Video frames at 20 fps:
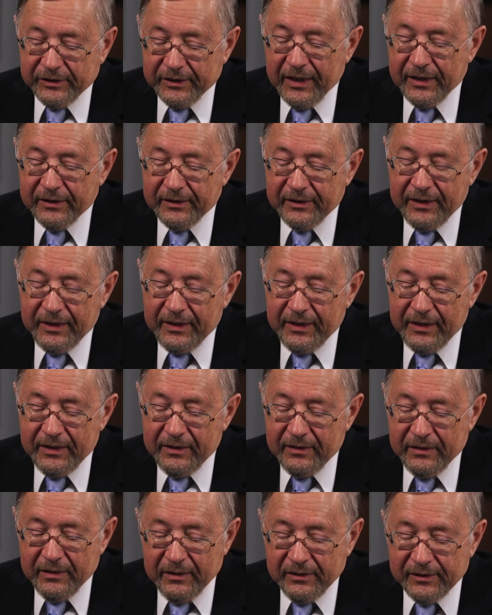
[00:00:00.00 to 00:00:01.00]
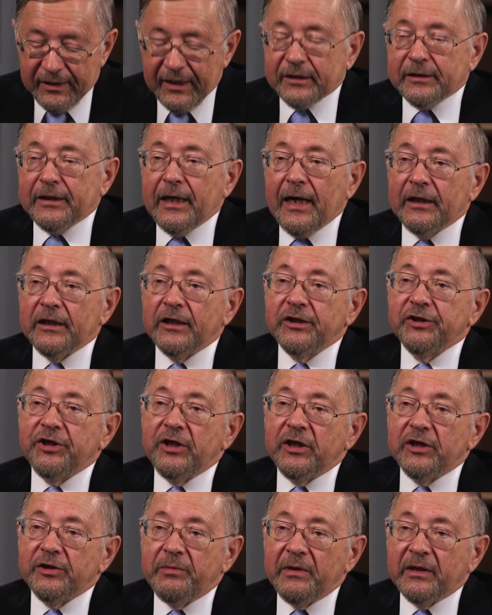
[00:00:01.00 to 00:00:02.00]
said, the
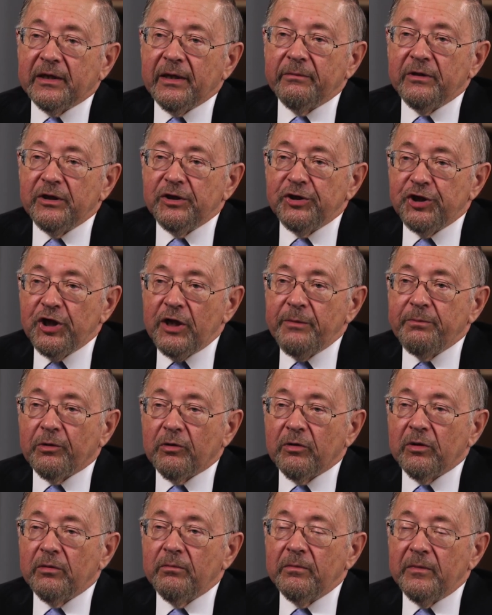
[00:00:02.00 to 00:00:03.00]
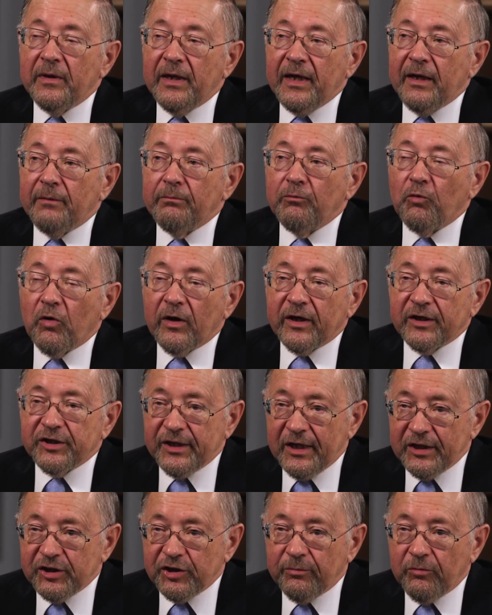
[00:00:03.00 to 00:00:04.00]
technology is becoming cheaper and more
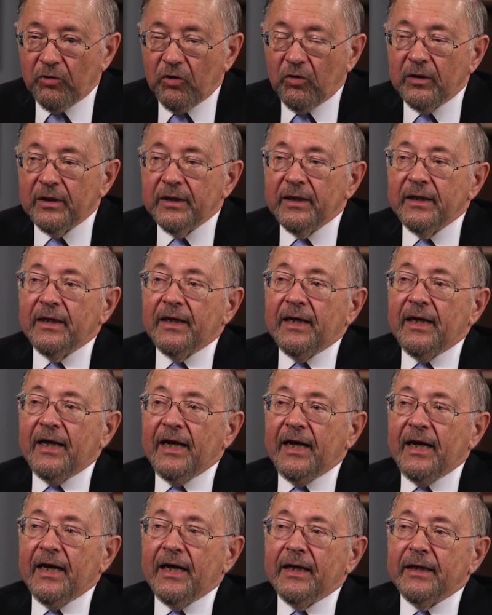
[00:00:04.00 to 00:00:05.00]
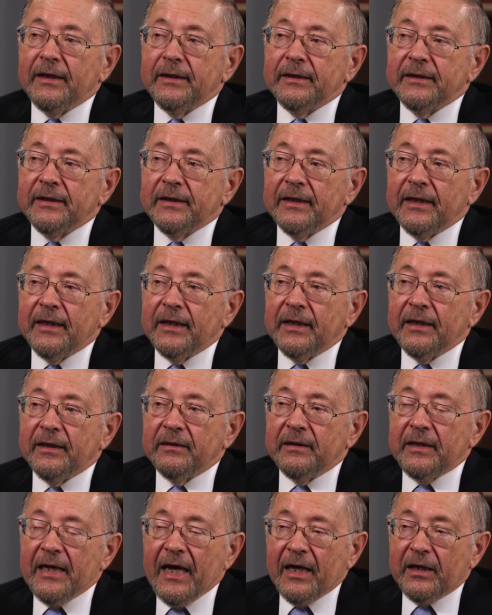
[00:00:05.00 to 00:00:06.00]
accessible, and
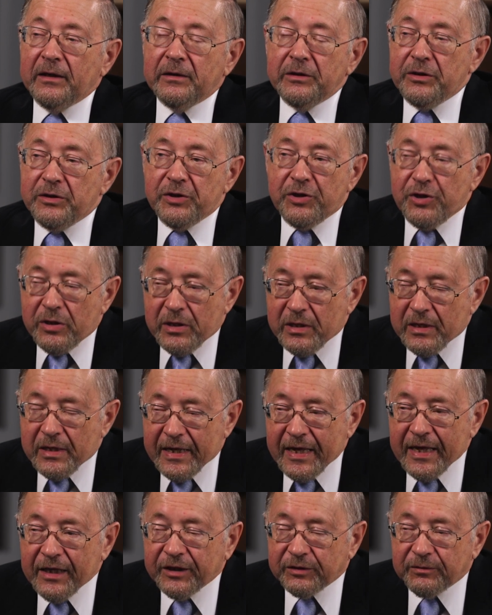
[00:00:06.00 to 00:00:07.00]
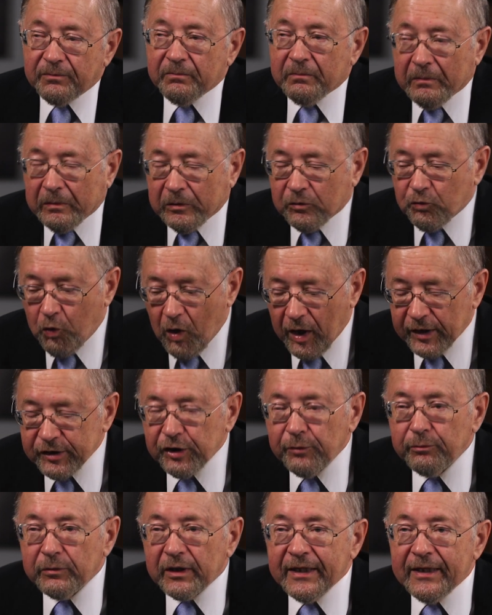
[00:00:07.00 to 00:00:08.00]
it's
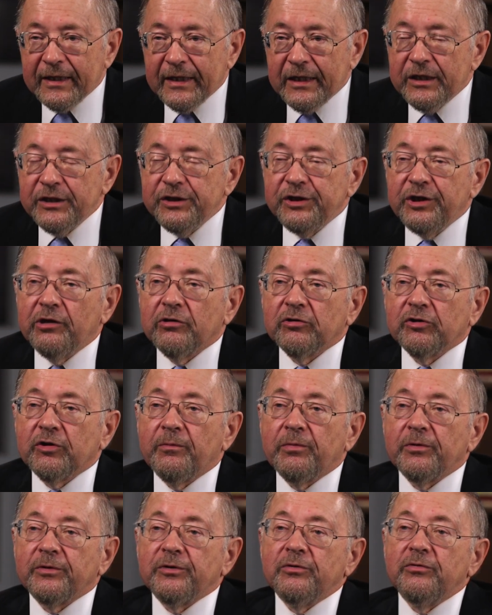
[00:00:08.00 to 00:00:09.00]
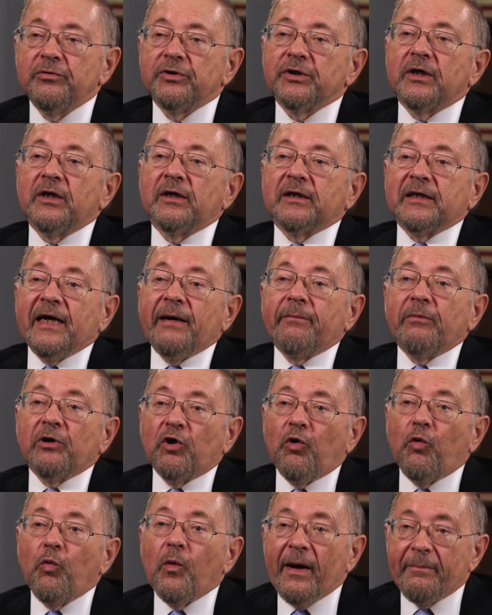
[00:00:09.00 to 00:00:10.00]
quantumly easier to produce a
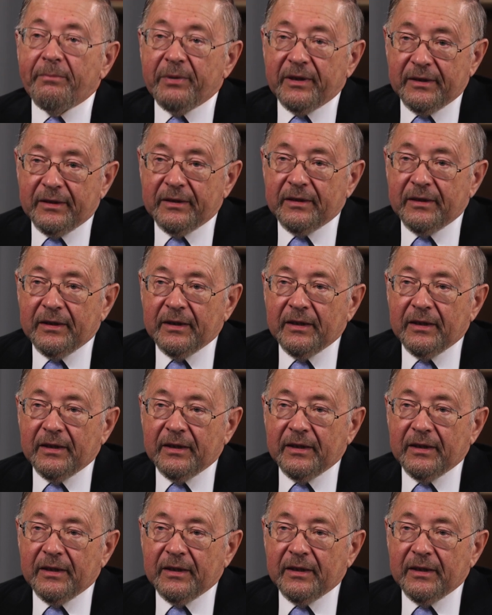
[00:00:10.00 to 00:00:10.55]
chemical weapon